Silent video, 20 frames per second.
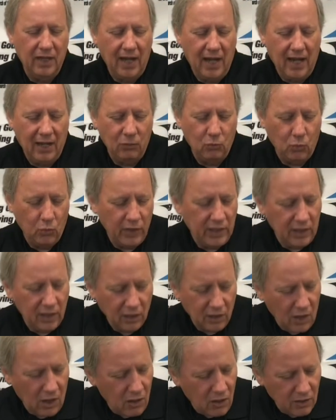and we
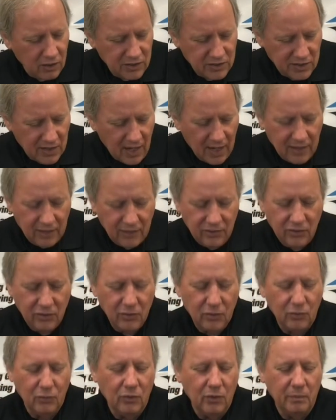alongside
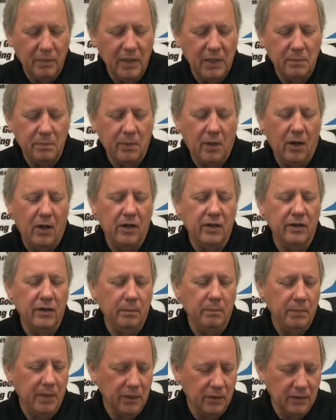you will be part of the
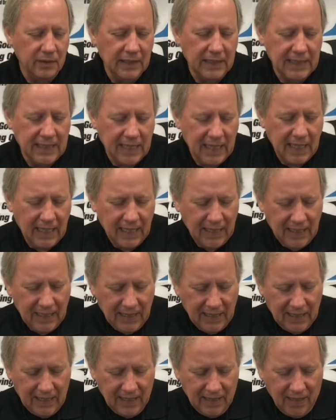building
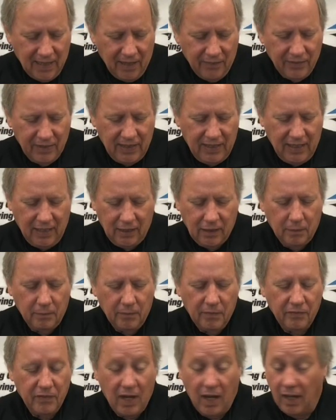of the kingdom
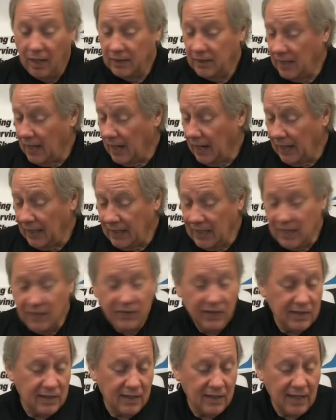of God. Yea,
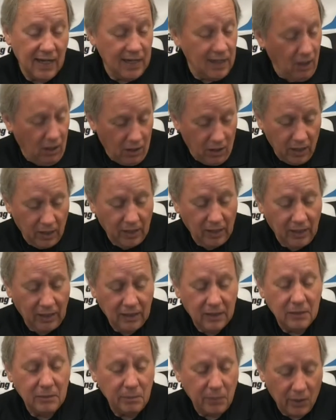even today are
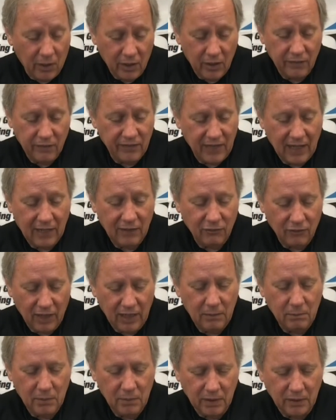part of that
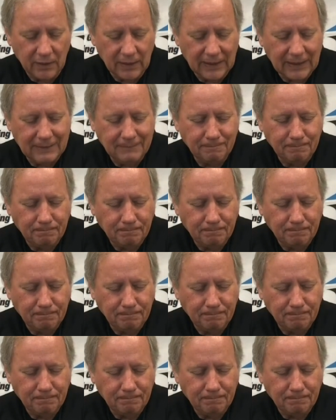great building.